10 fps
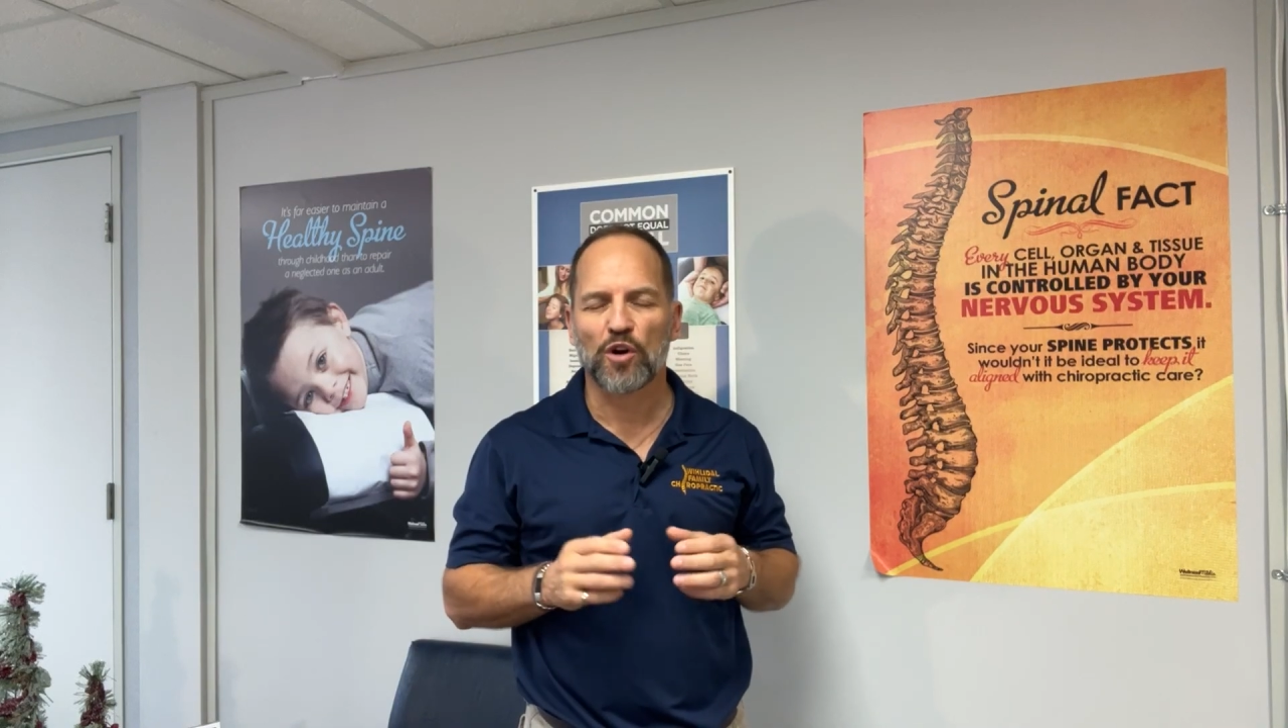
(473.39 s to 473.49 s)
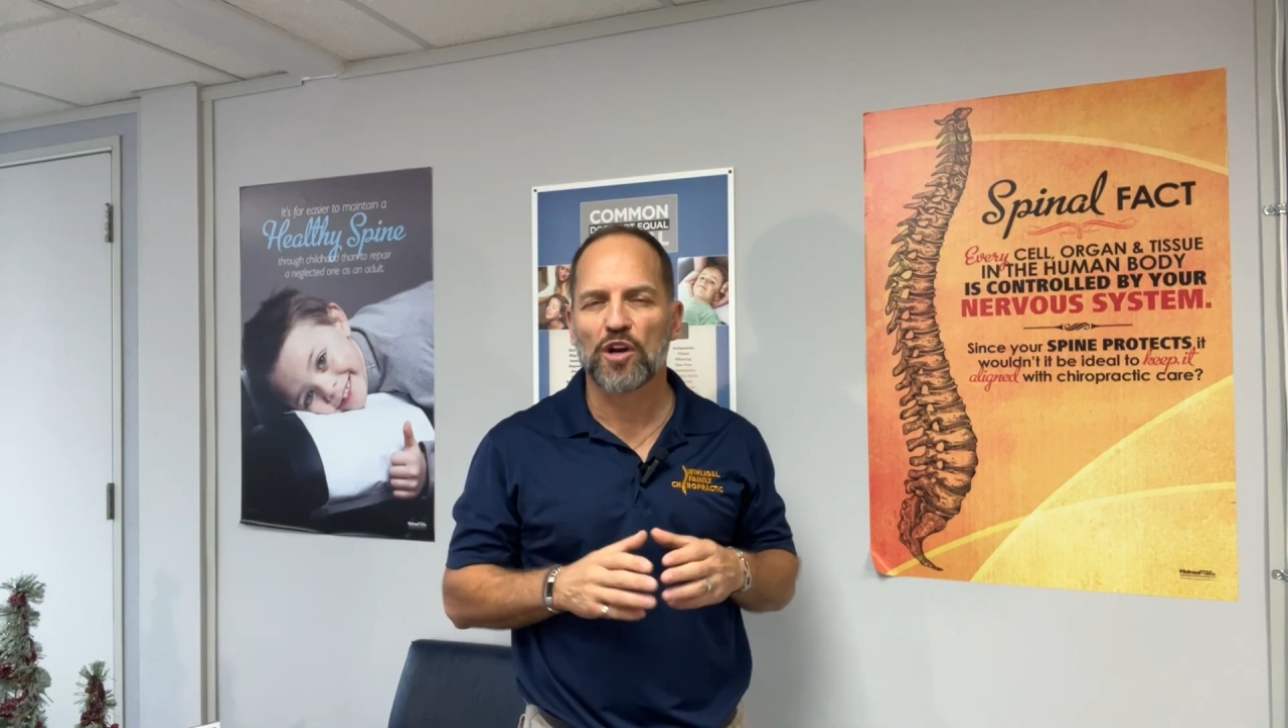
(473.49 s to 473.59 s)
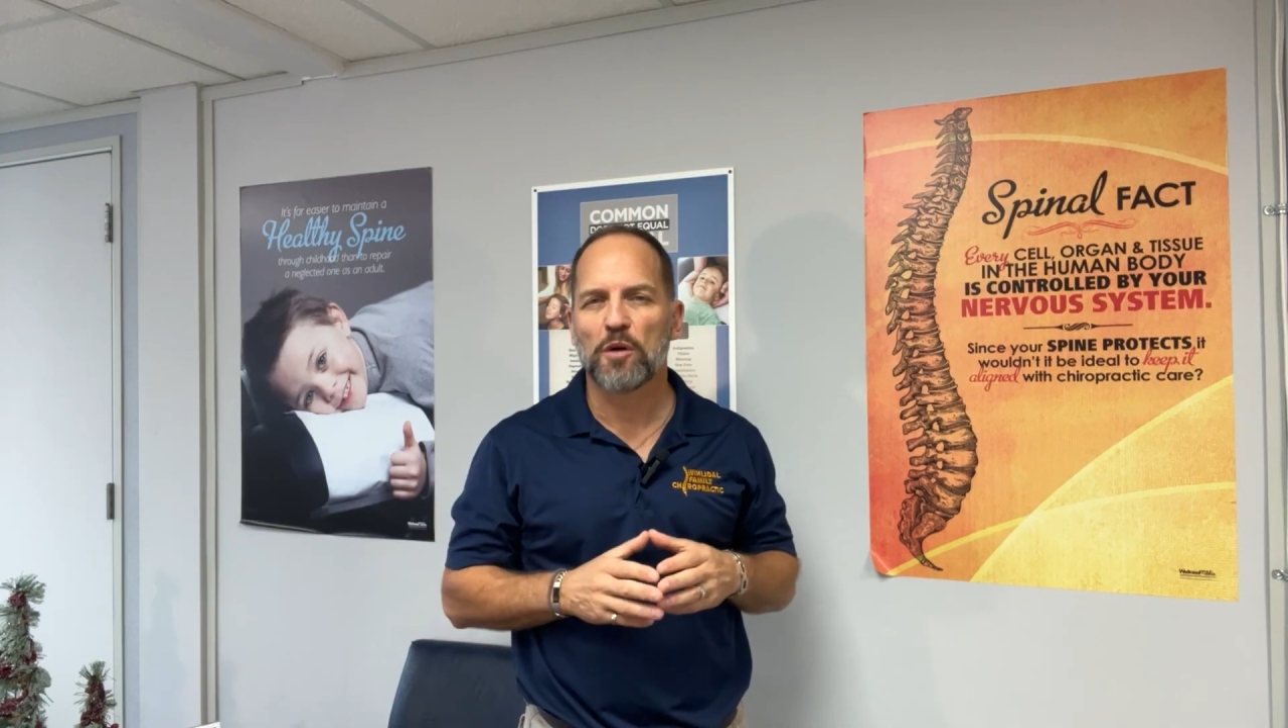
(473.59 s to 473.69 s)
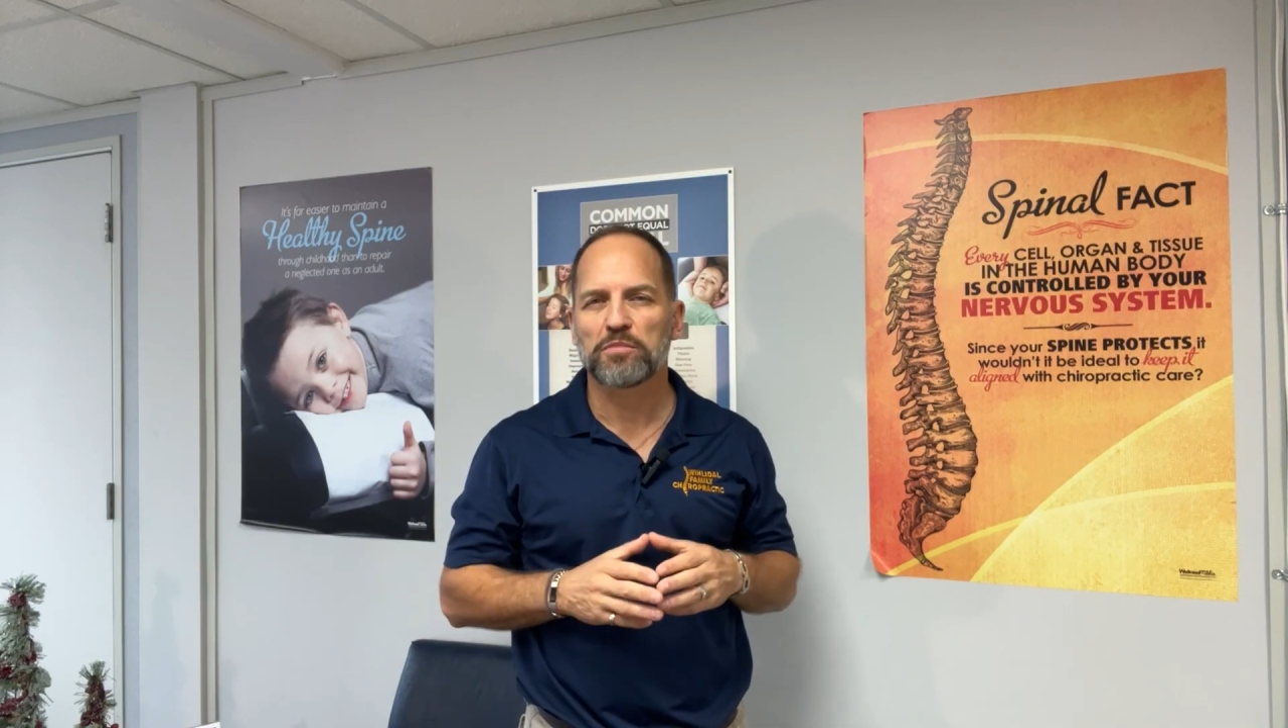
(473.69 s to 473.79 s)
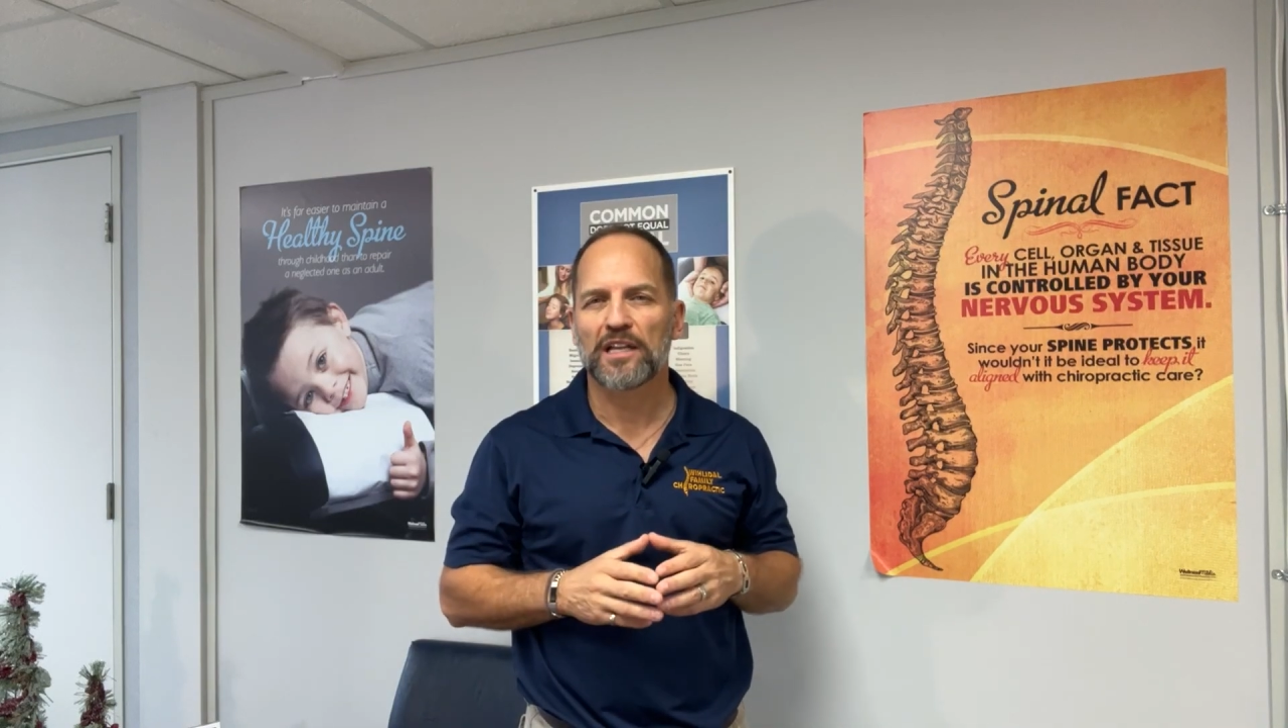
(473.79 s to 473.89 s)

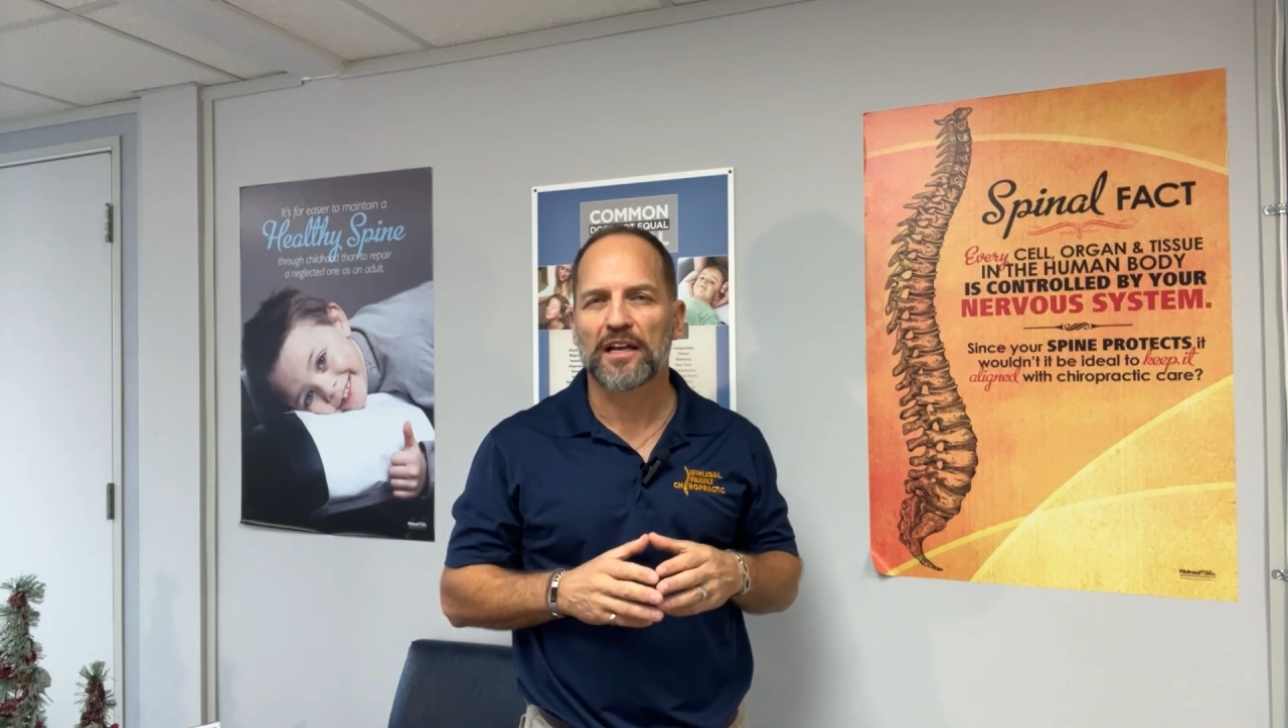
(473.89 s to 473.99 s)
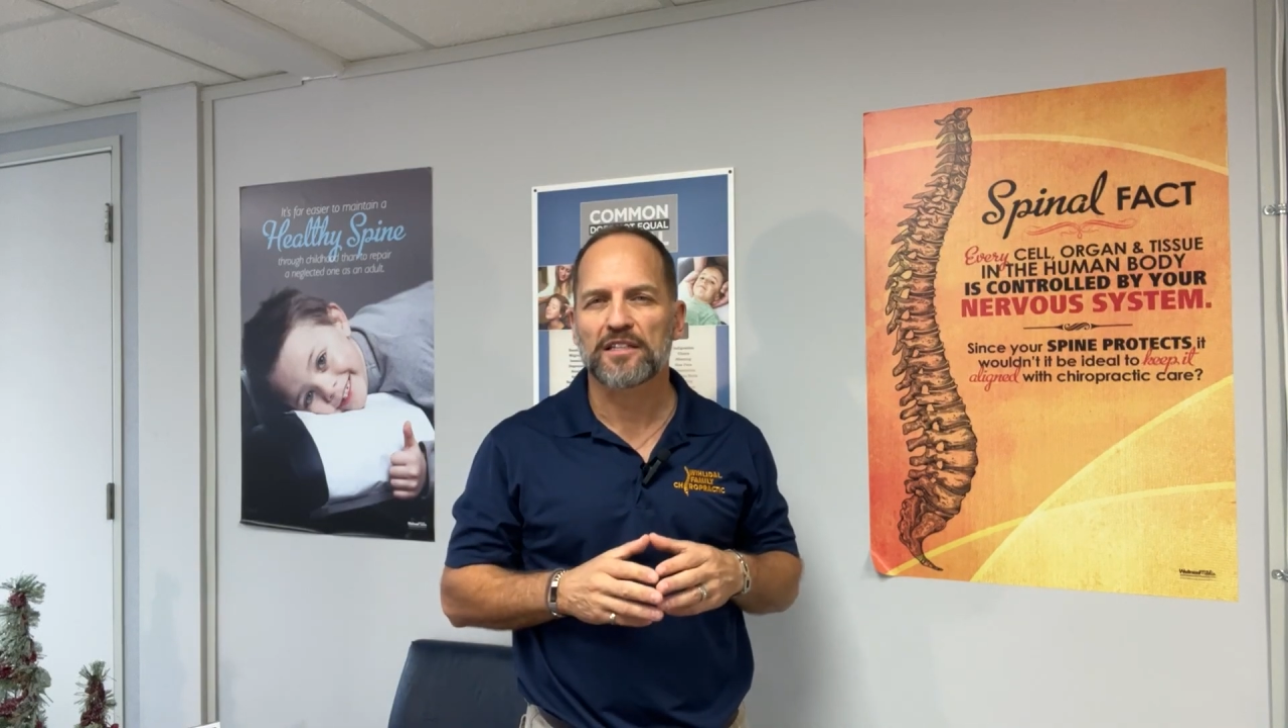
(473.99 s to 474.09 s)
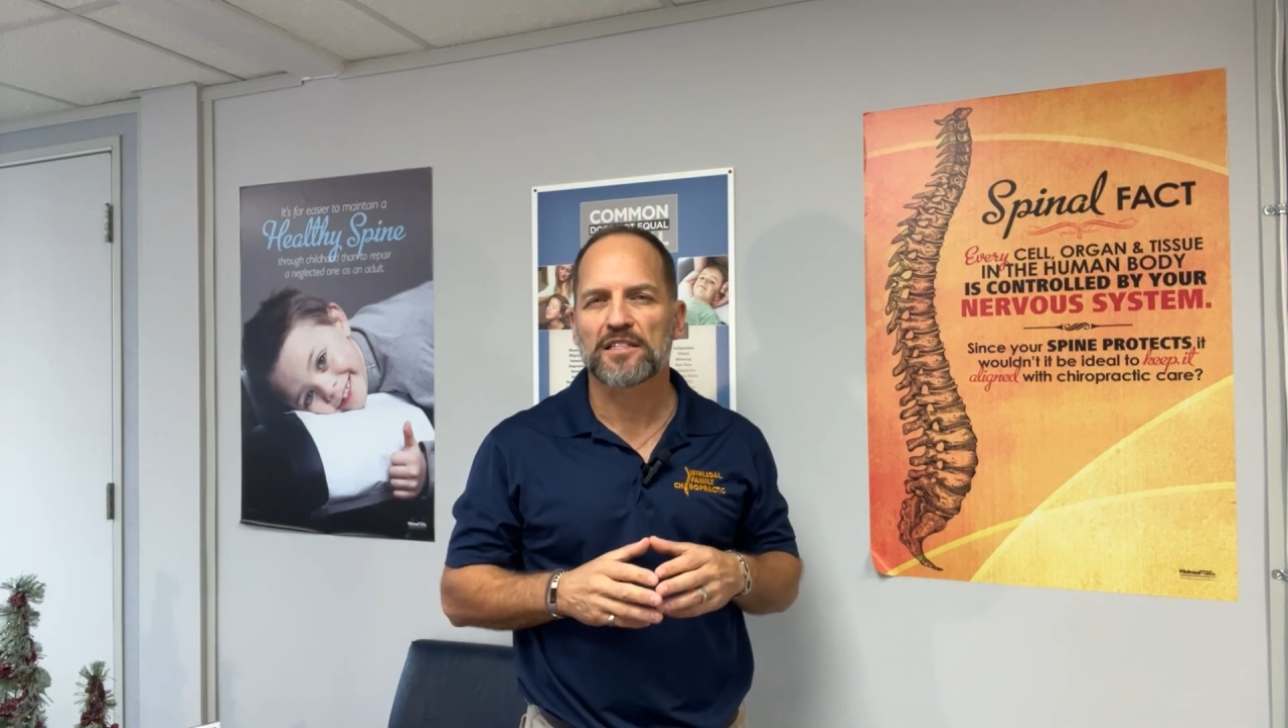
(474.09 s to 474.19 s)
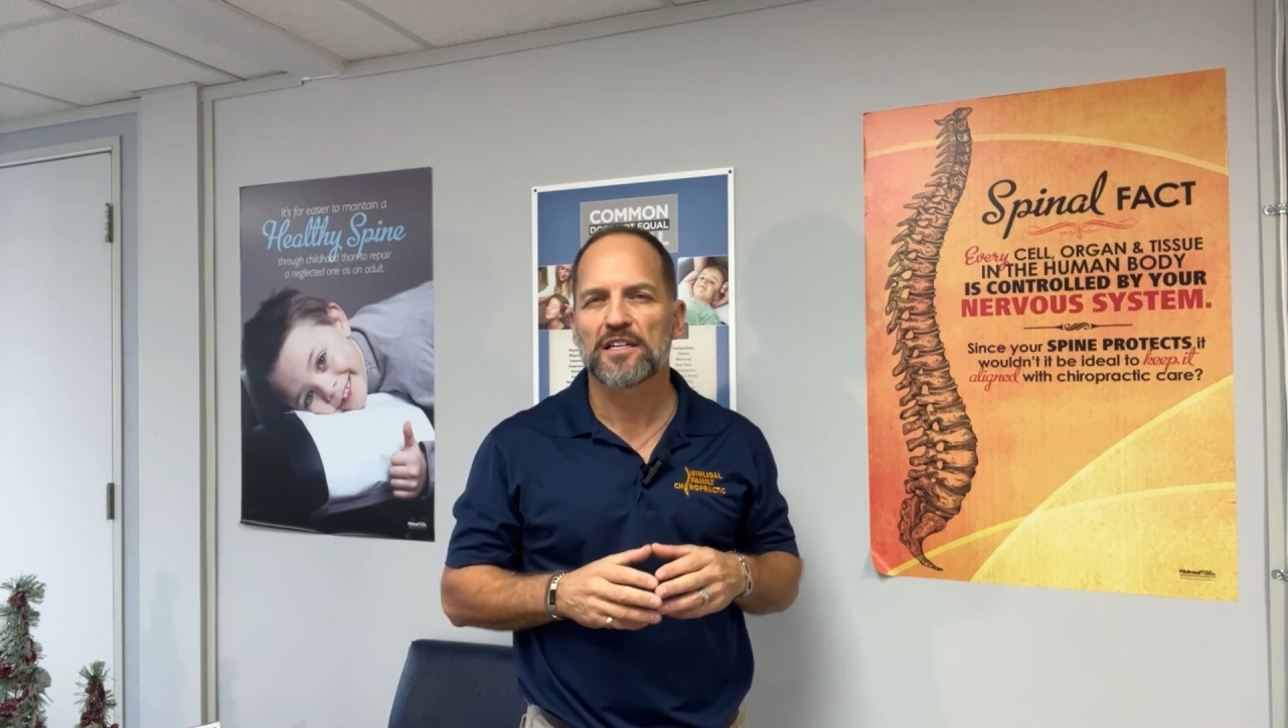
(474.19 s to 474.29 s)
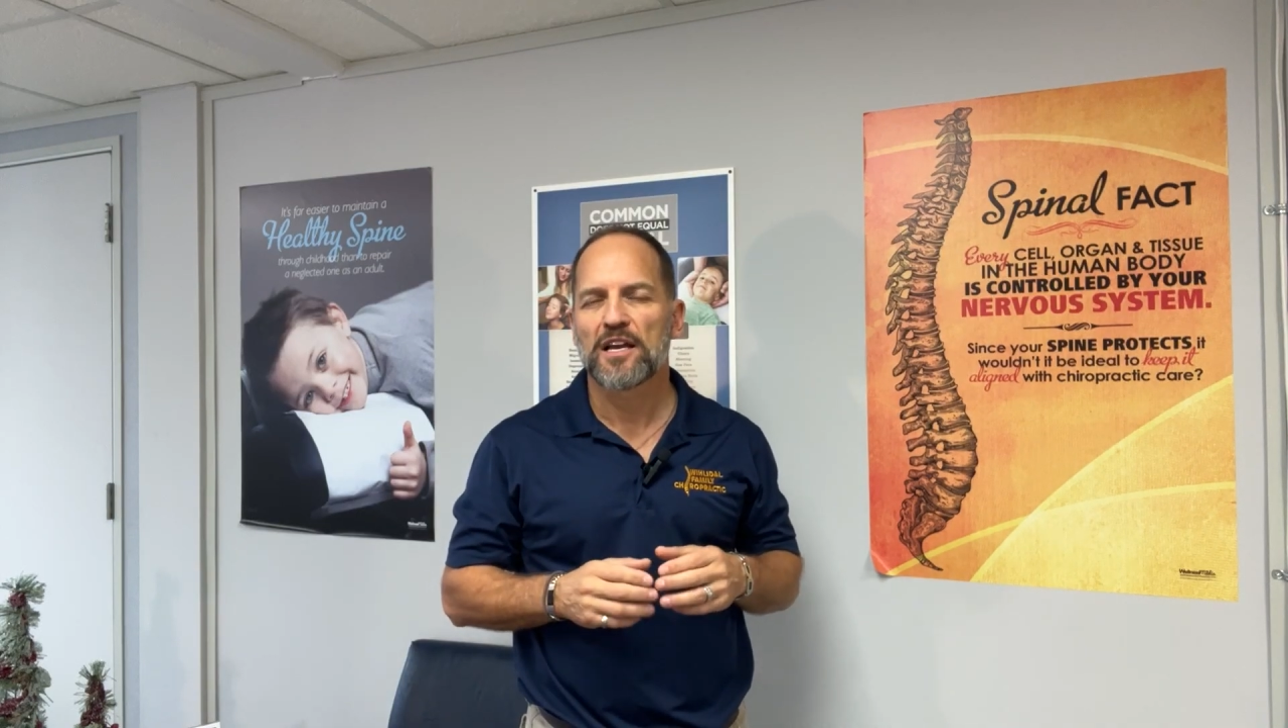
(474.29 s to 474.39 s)

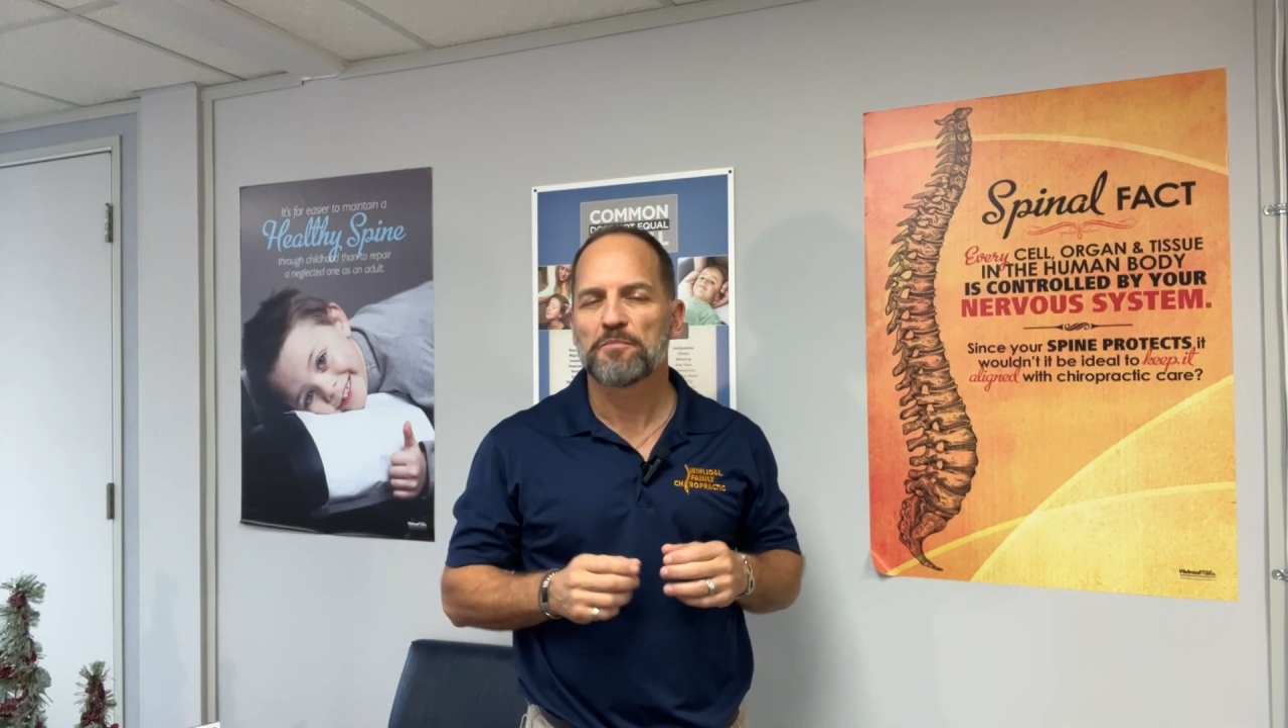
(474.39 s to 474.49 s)
complex